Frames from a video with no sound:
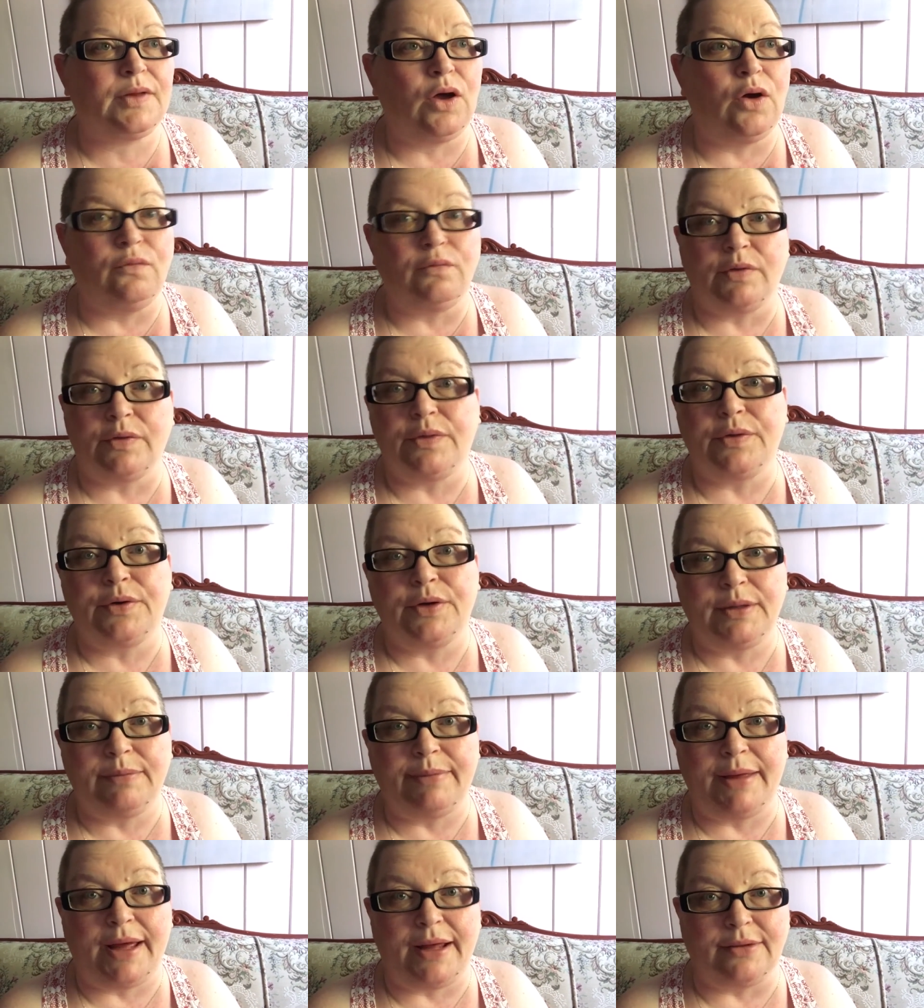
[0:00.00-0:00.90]
over
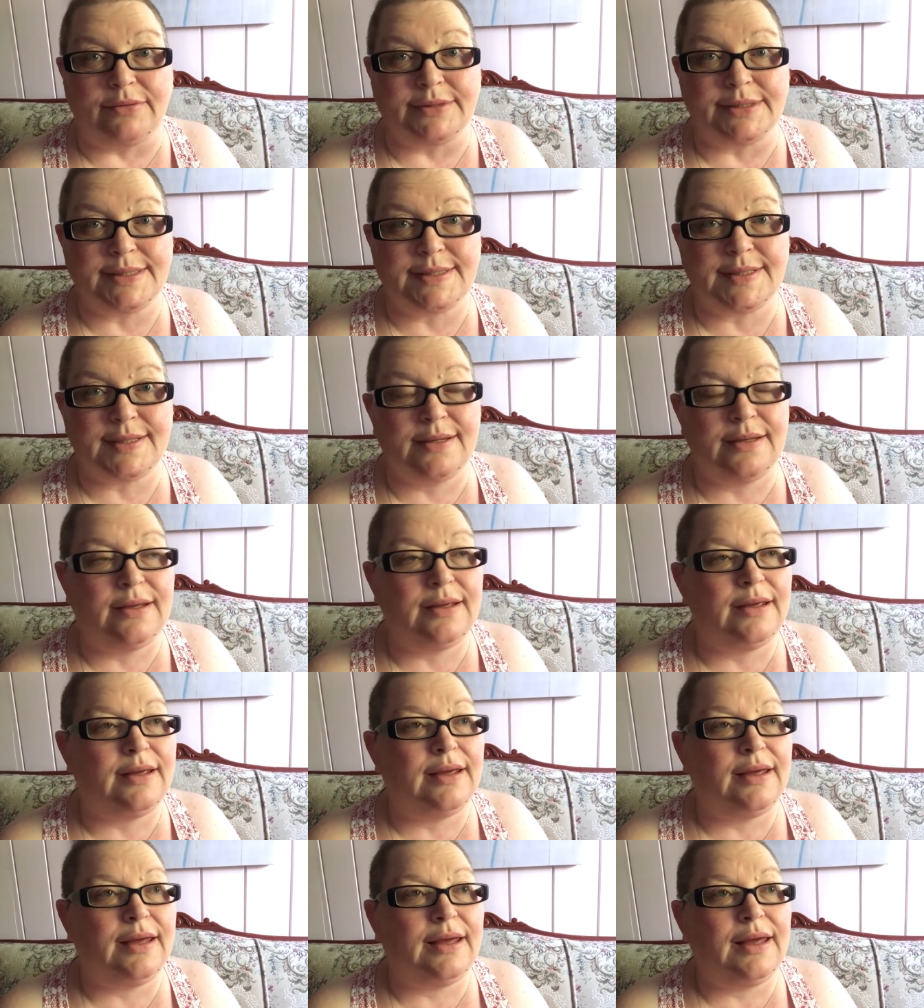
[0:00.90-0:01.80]
30 pounds.
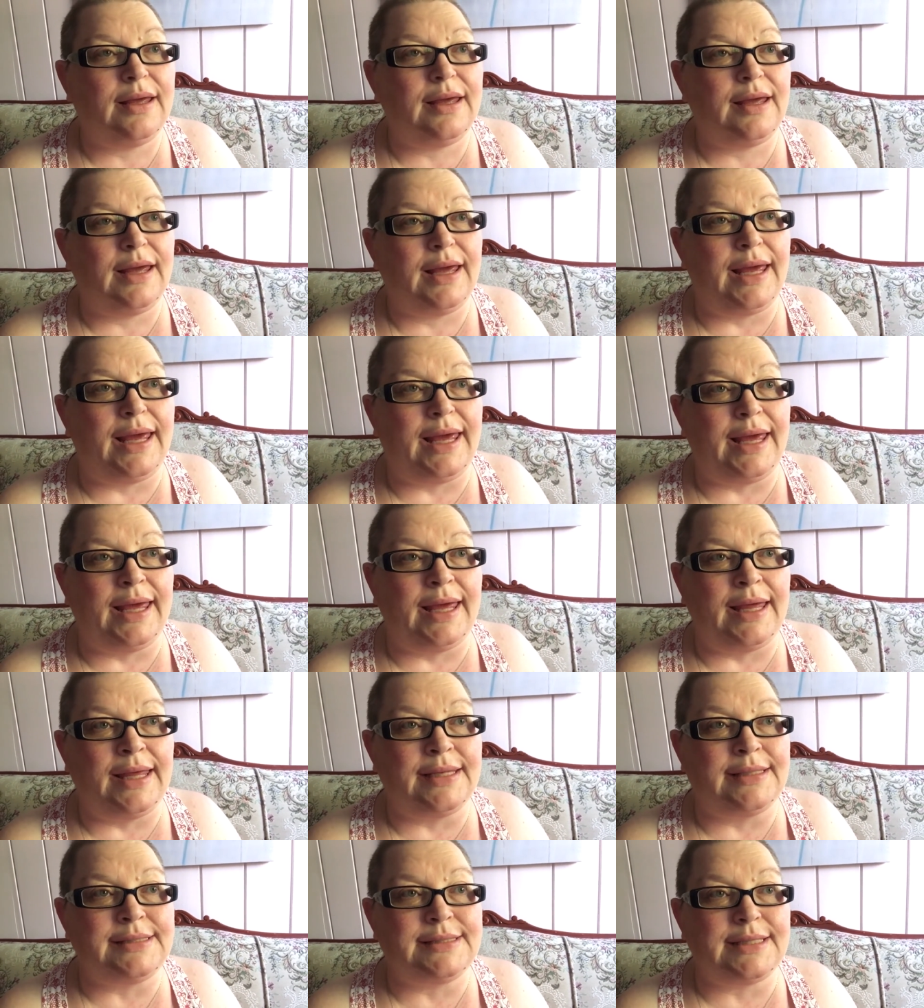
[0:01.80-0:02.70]

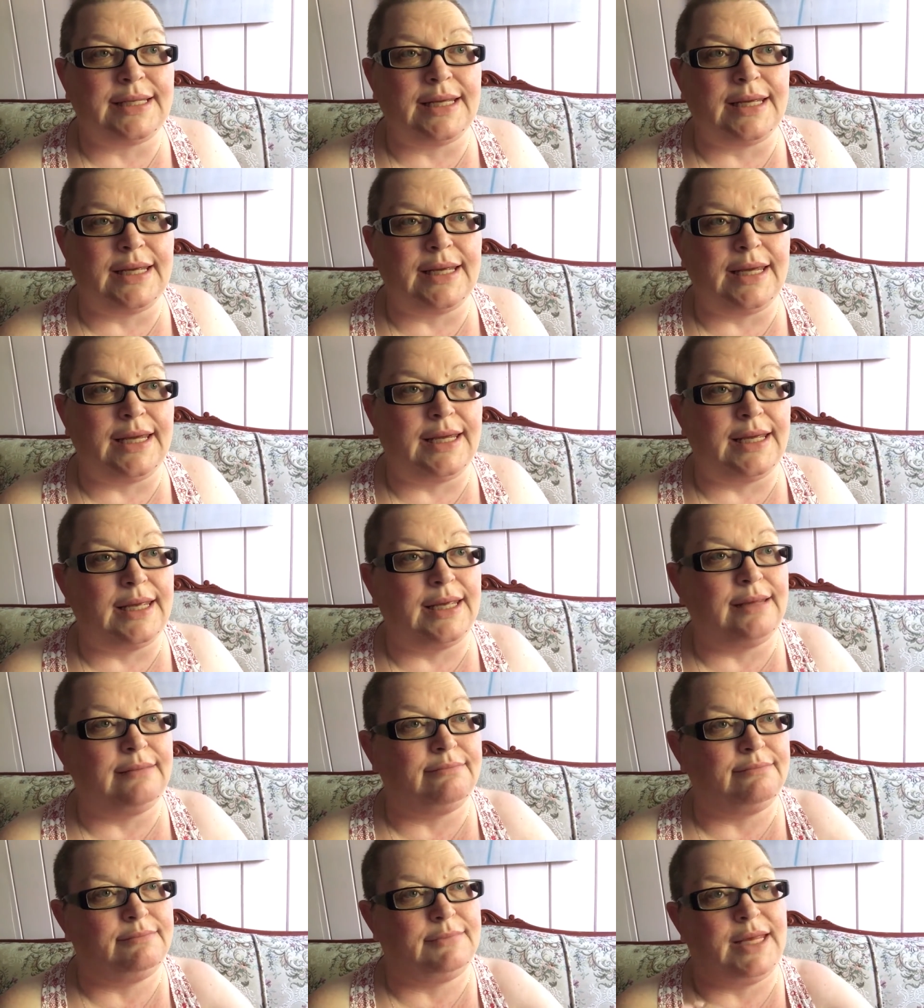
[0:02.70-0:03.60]
And
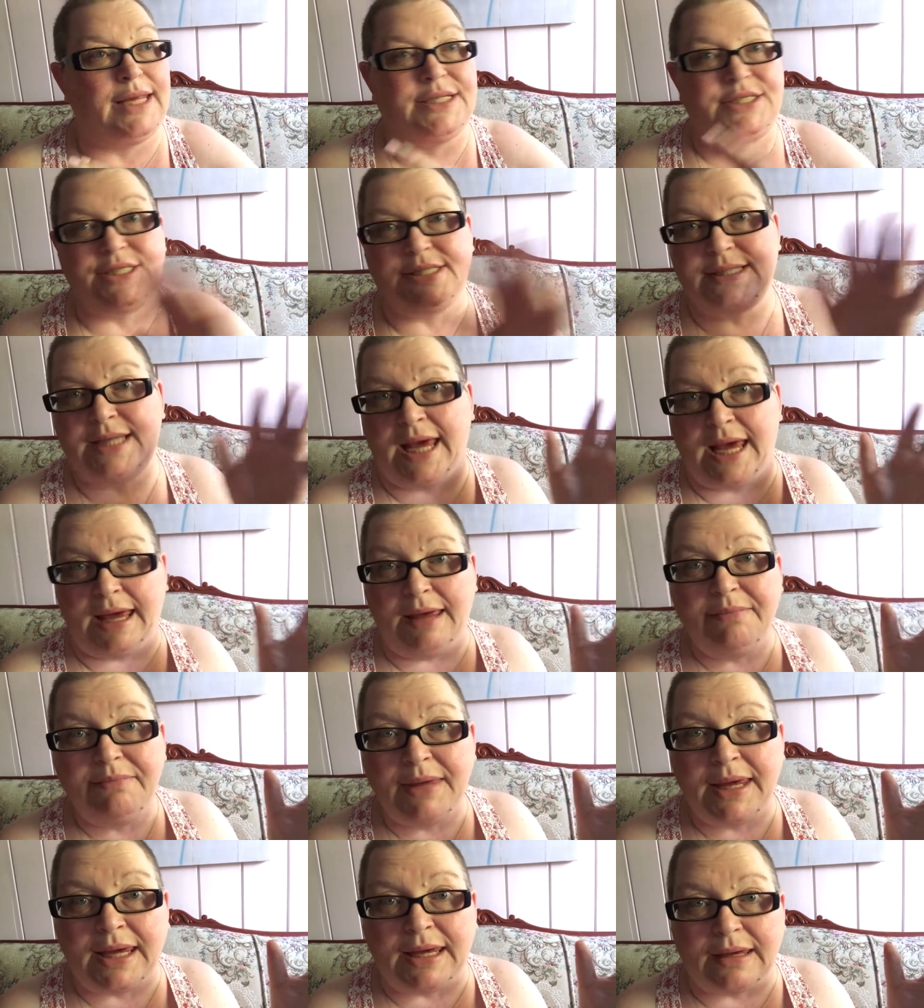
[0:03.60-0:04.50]
it just
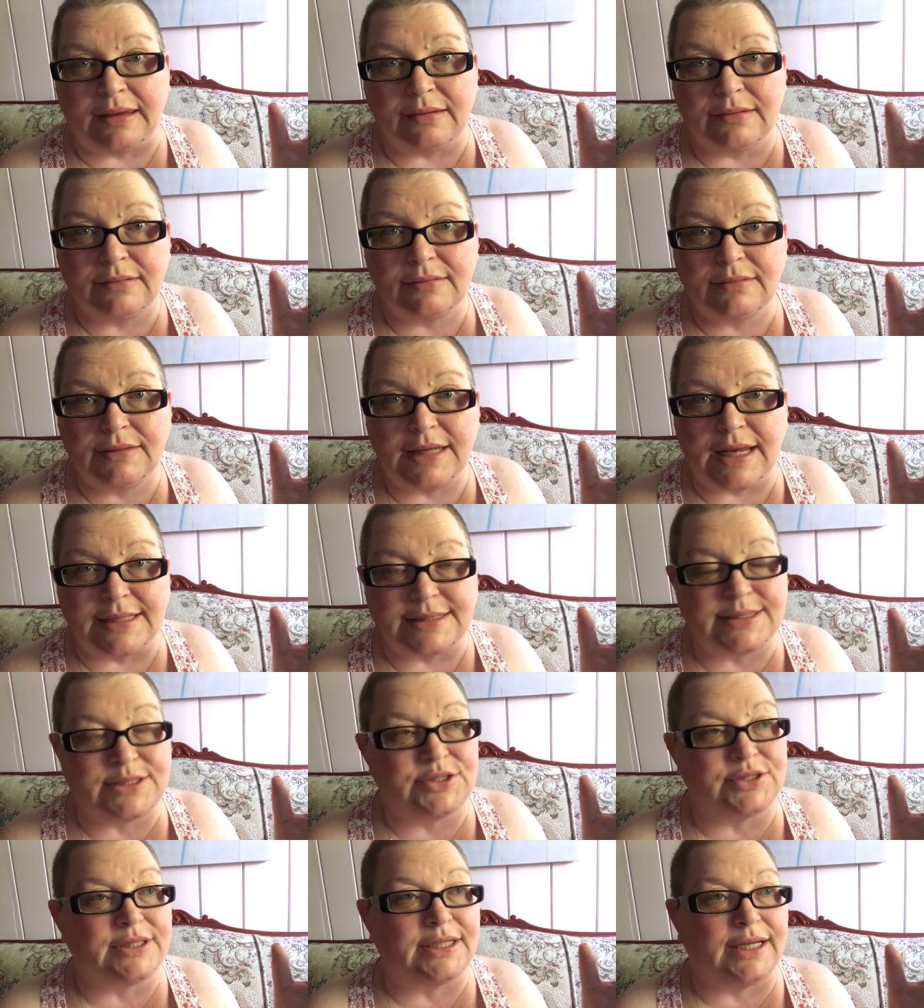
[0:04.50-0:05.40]
hit me
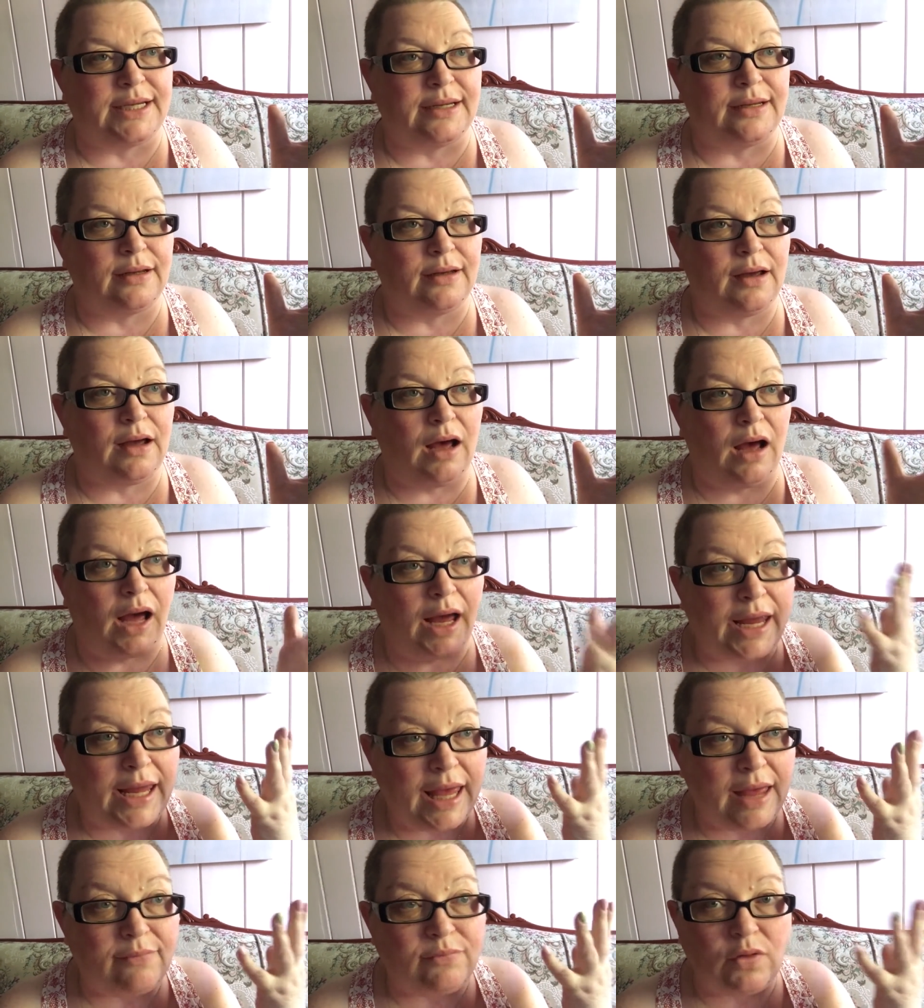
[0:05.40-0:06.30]
yesterday. I
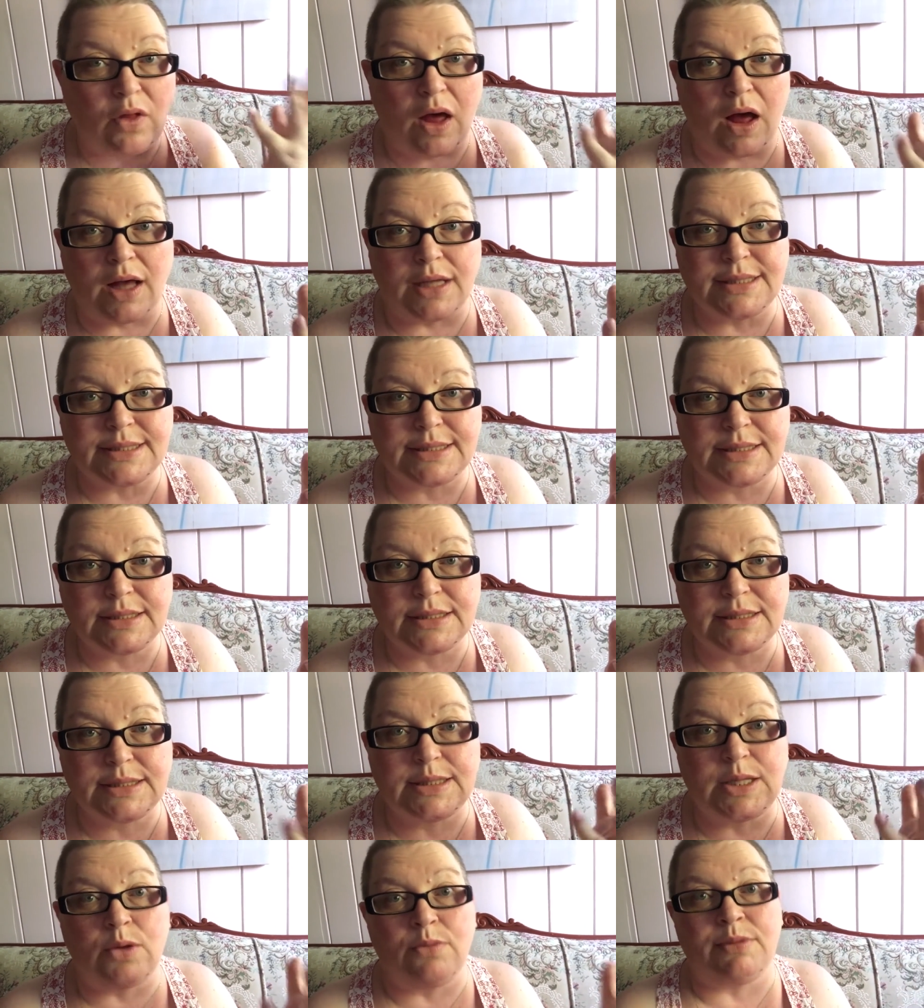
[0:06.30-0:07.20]
have lost
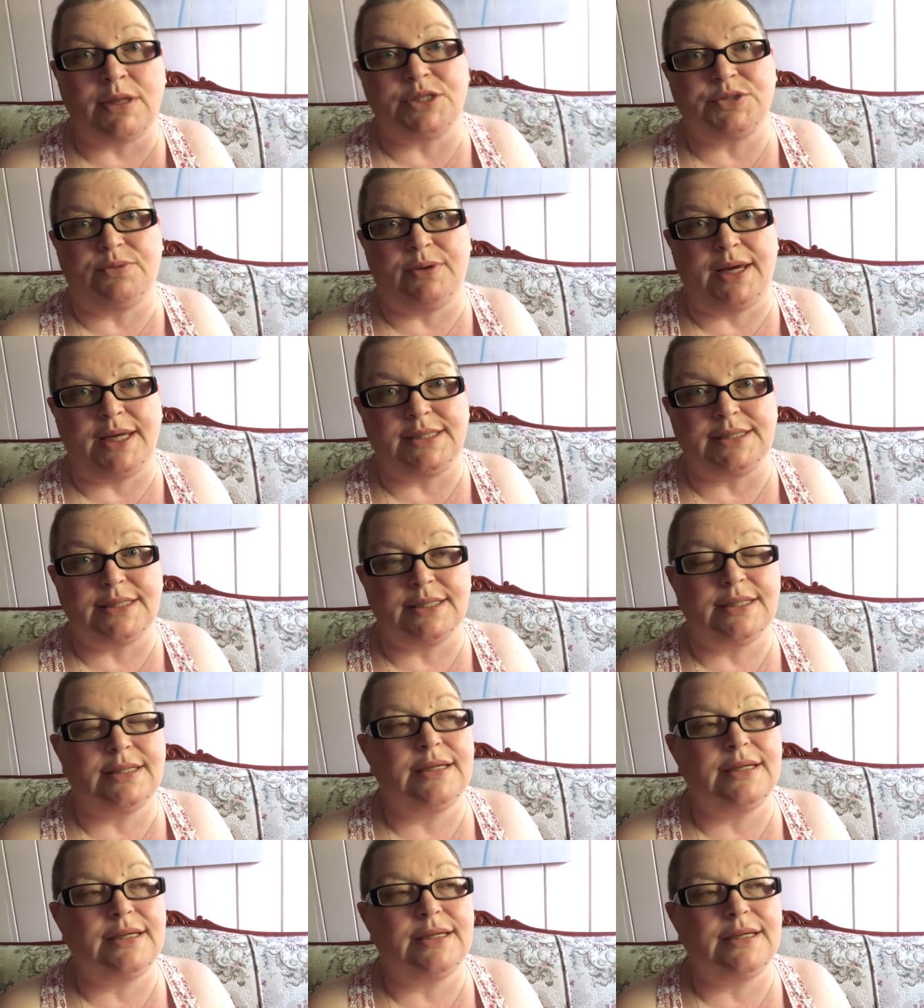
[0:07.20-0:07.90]
so much weight.